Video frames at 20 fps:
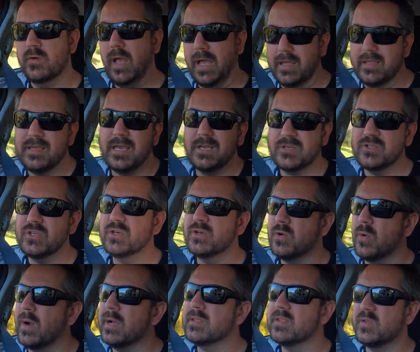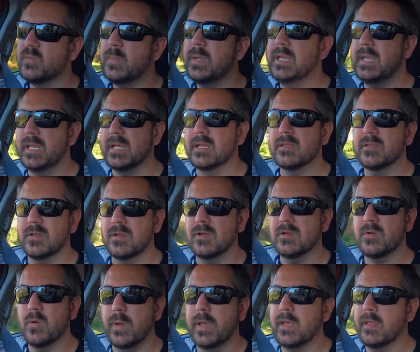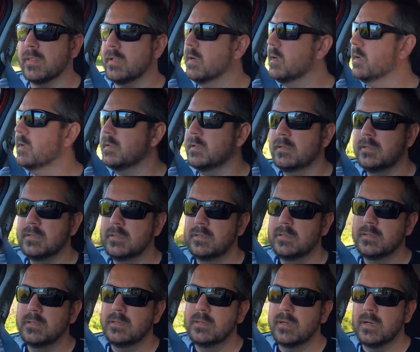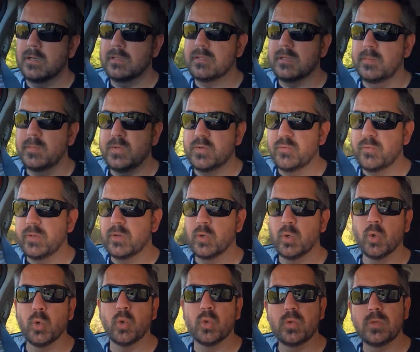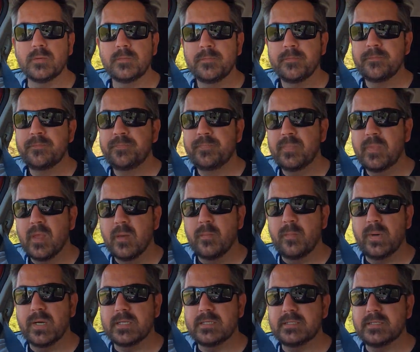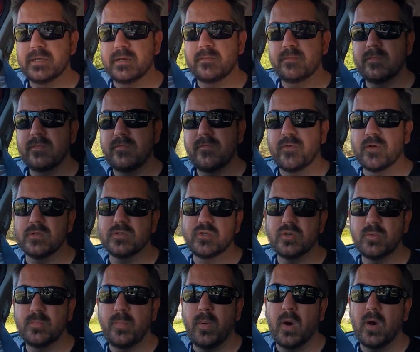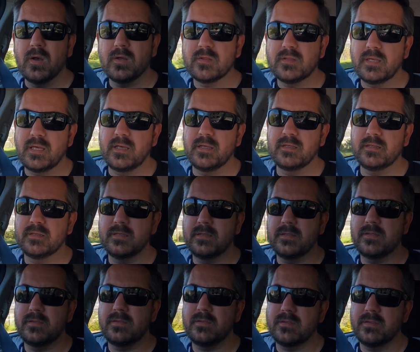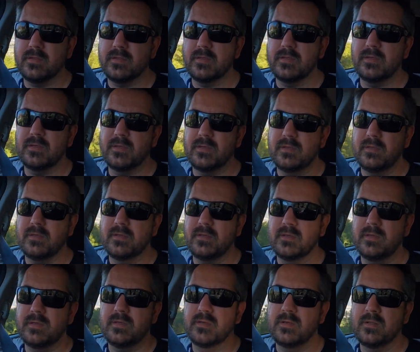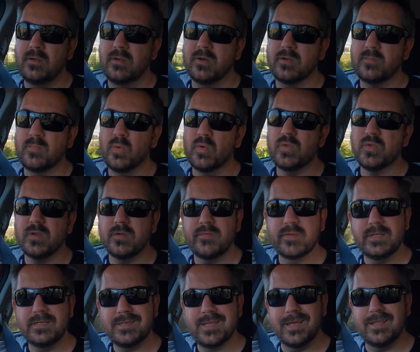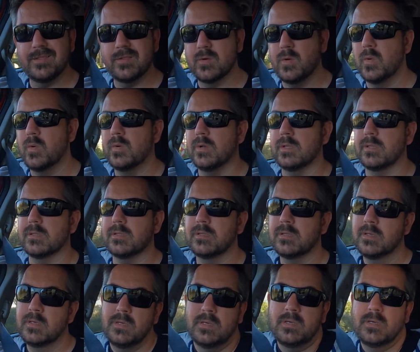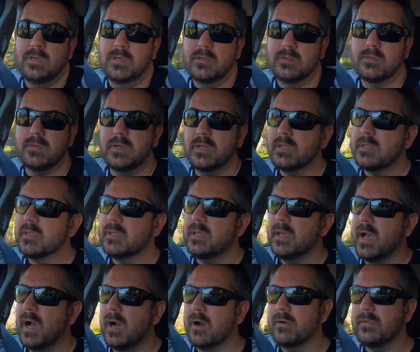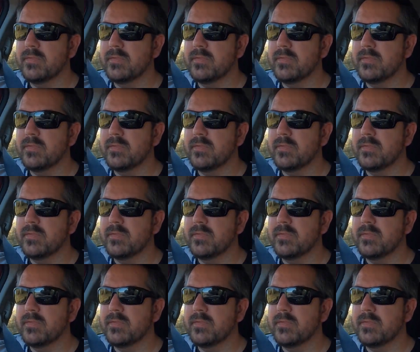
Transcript: is actually quite speedy. It's a lot quicker than I seem to recall, but Franschhoek Pass has a lot more sort of intense corners. So let's see how